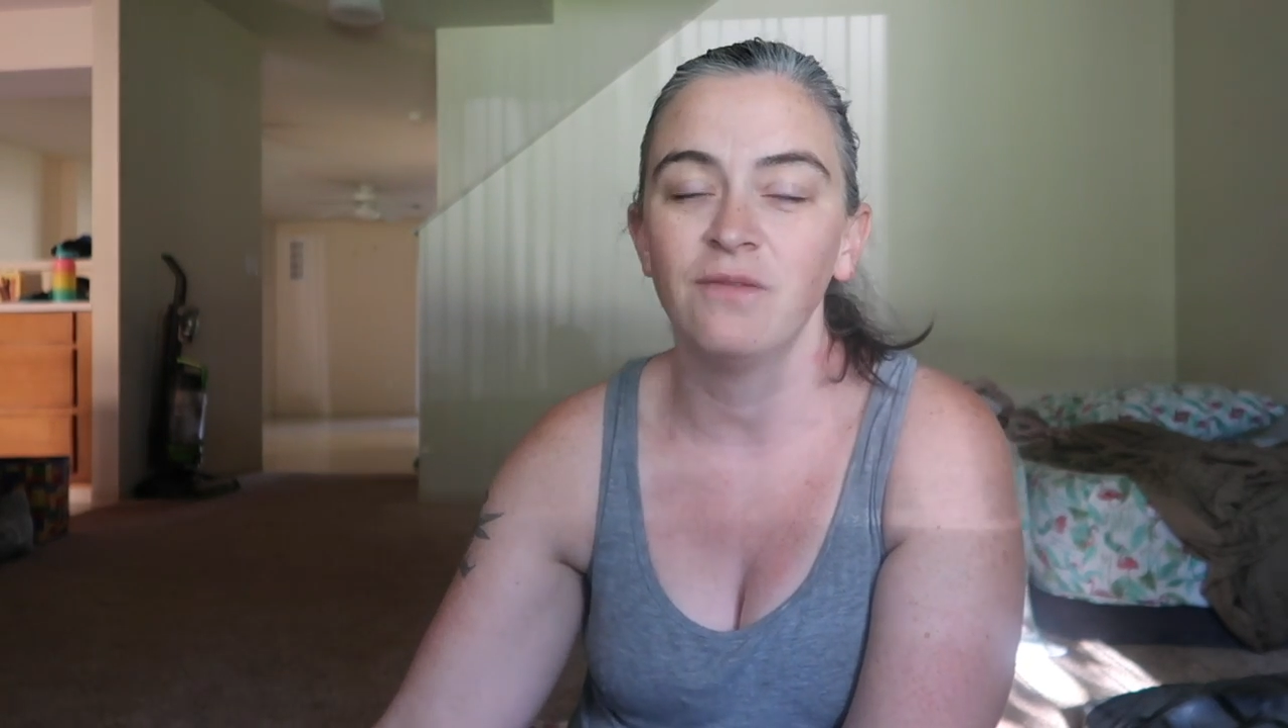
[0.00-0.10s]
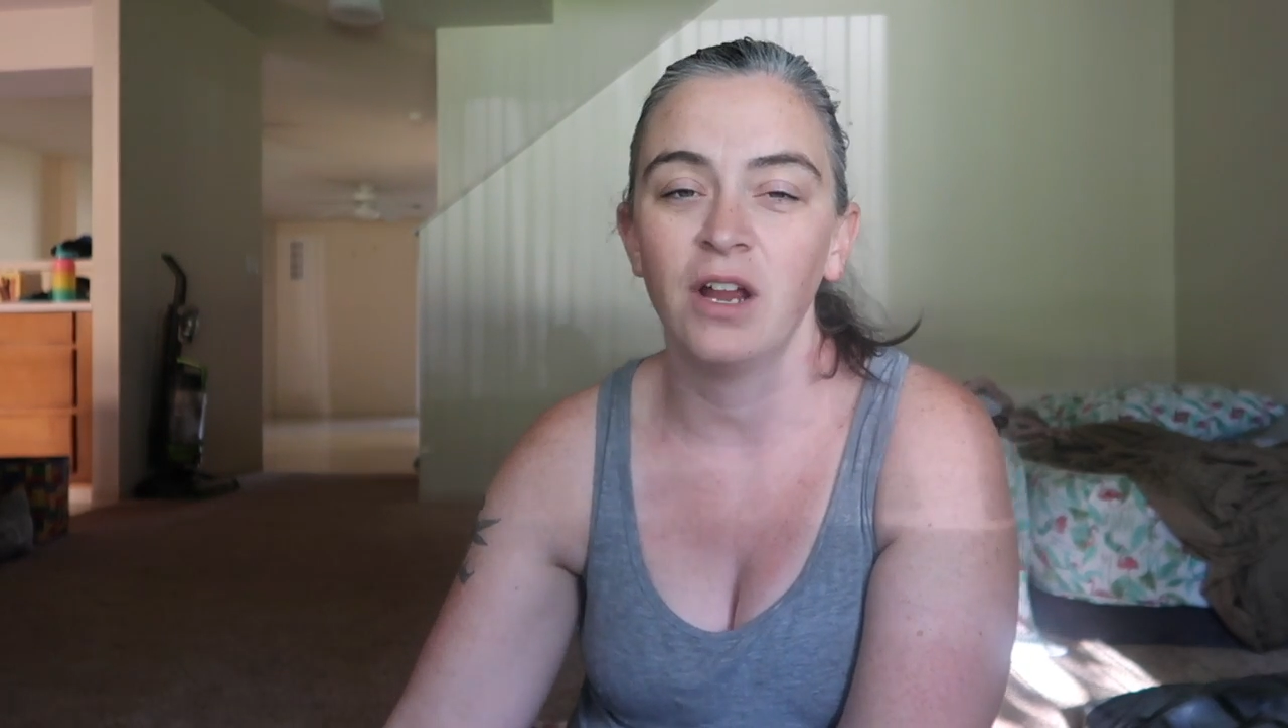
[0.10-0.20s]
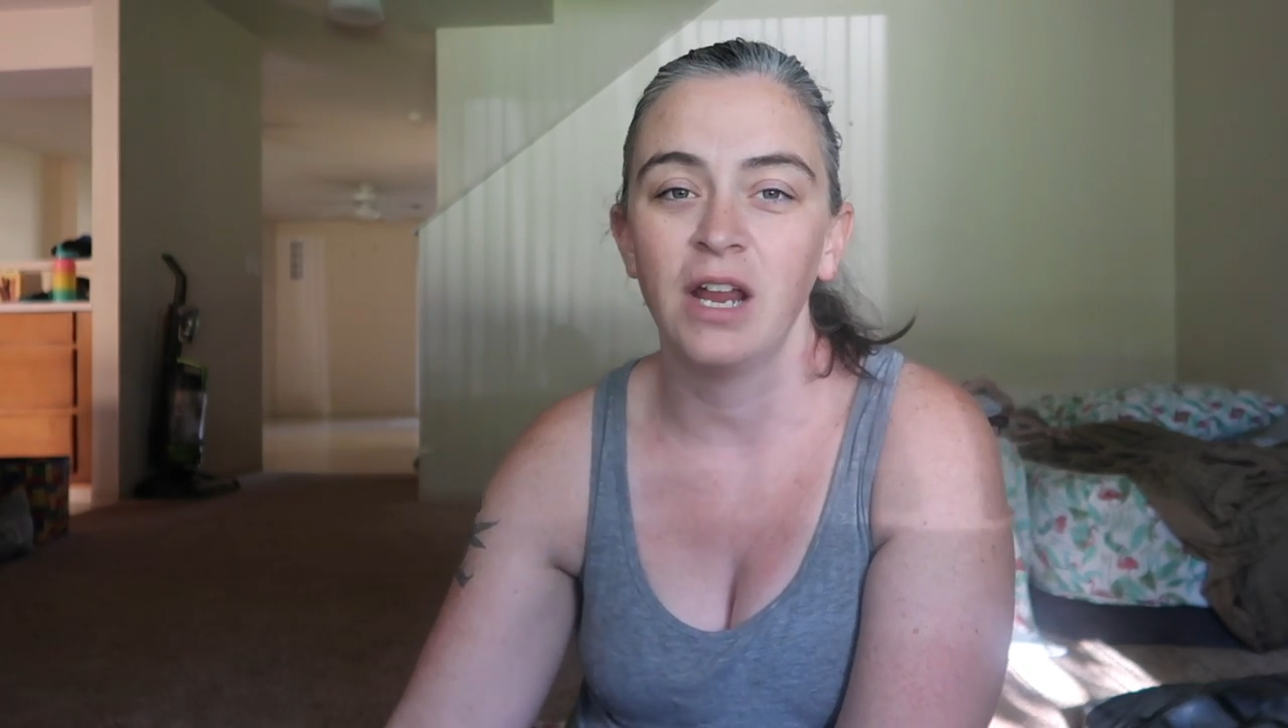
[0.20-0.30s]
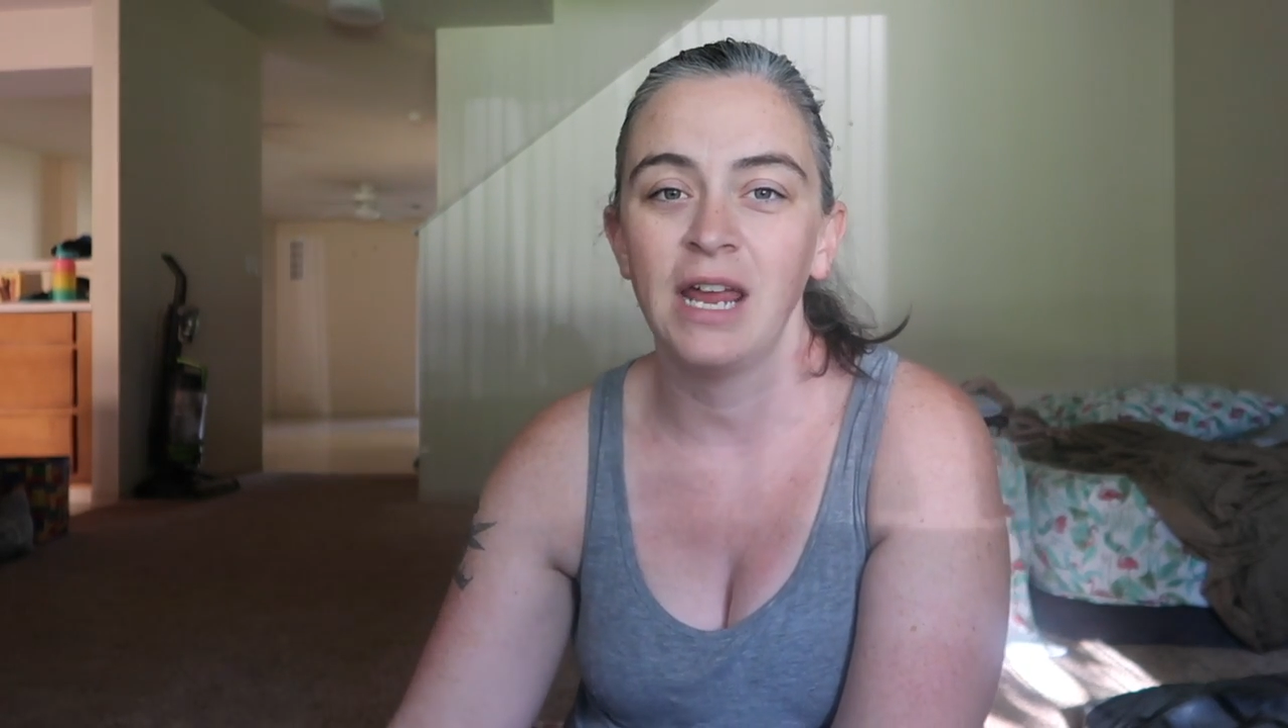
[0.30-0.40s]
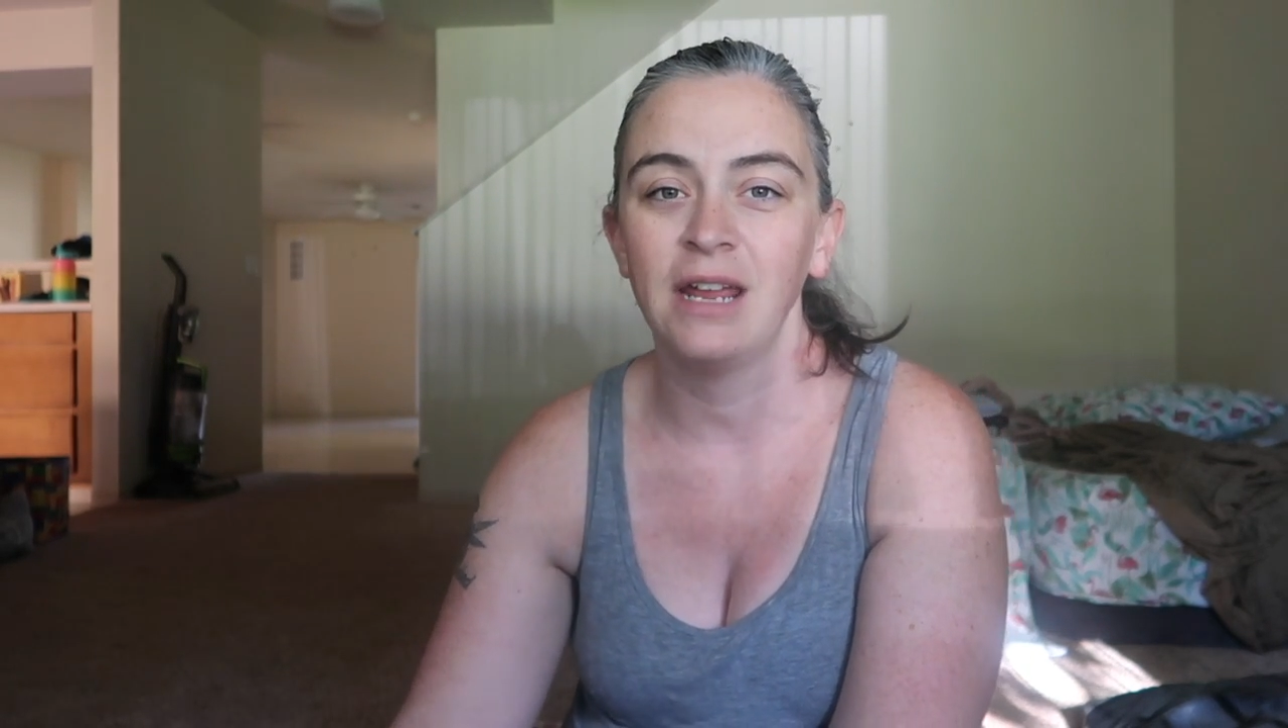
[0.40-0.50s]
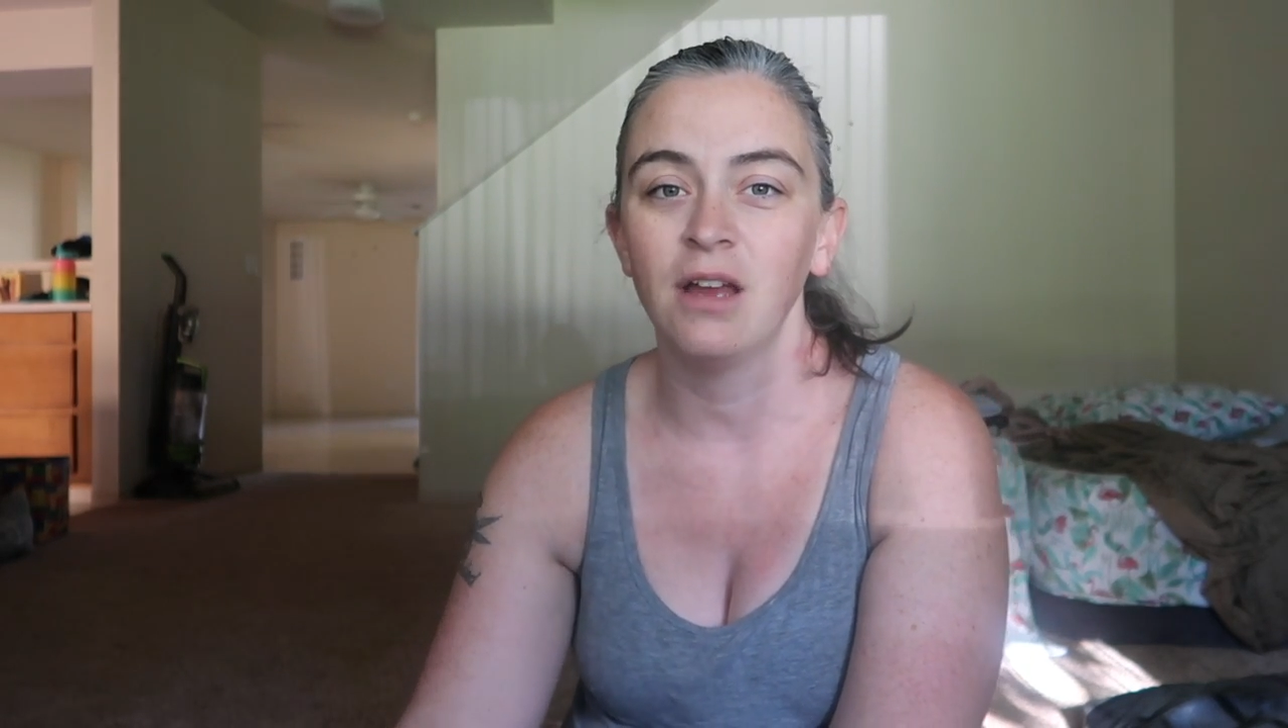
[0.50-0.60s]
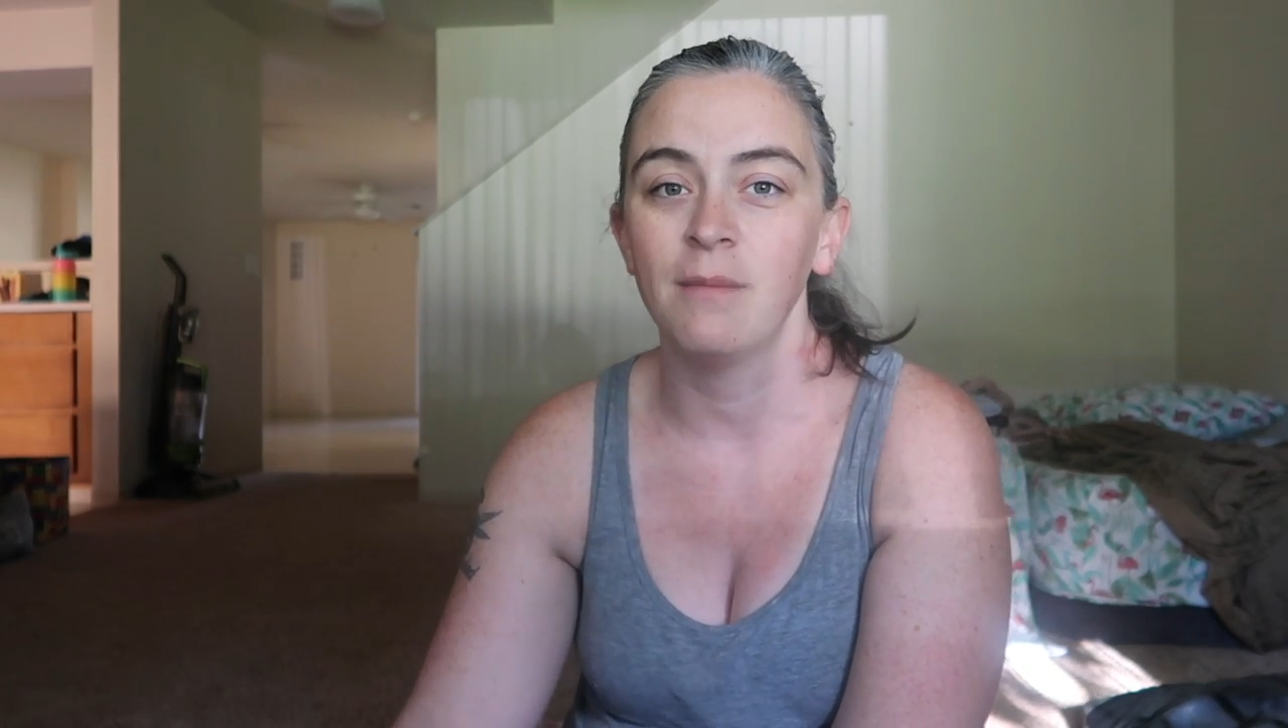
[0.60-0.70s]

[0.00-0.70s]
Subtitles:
very